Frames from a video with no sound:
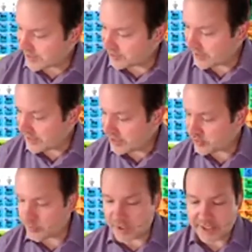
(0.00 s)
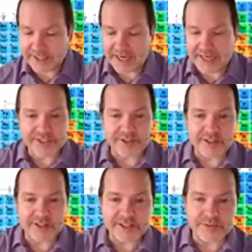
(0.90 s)
Take a look at each one. The
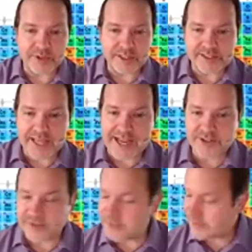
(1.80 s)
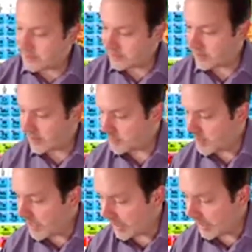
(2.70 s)
answer in this one is actually um,
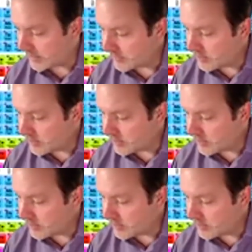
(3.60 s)
A.